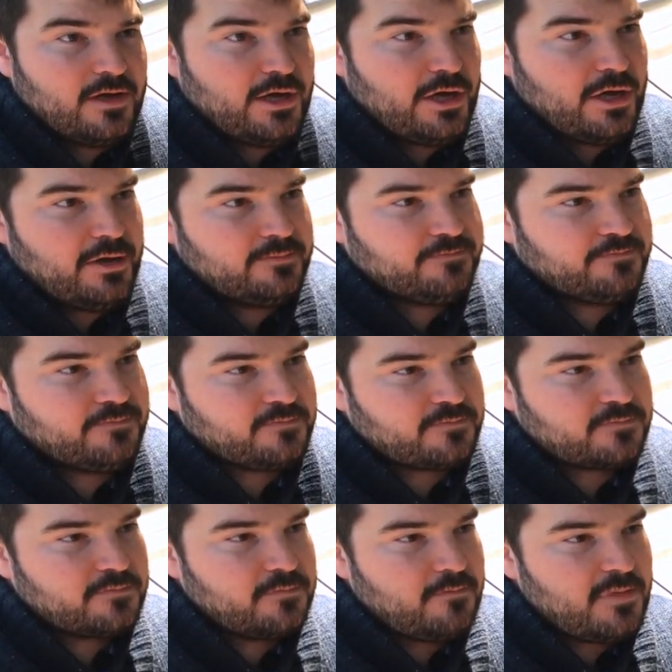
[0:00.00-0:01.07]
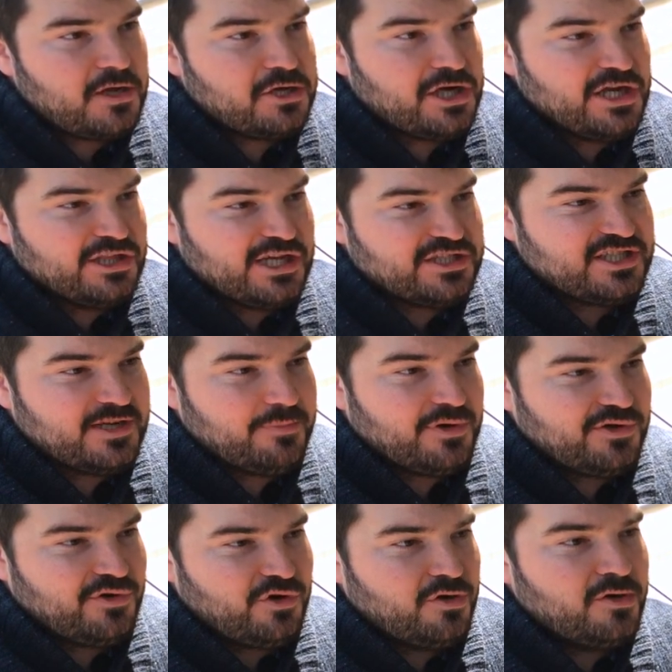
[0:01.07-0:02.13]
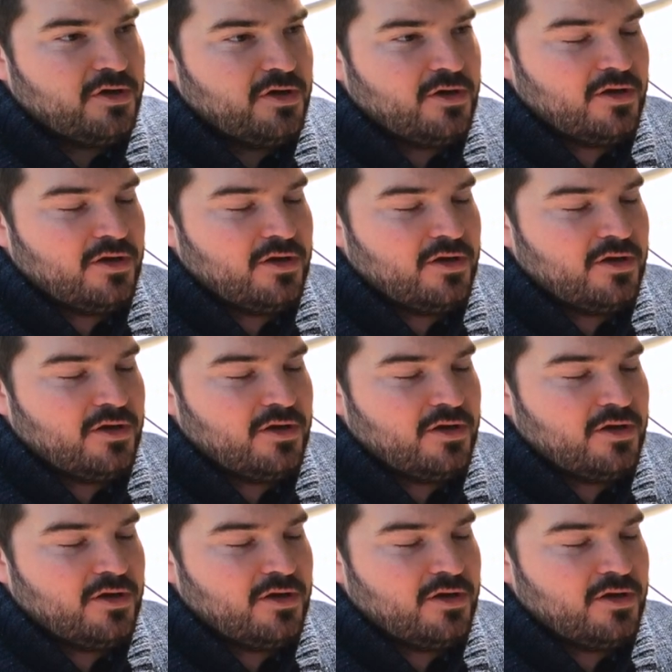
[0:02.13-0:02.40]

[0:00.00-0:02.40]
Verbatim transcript: um, and typical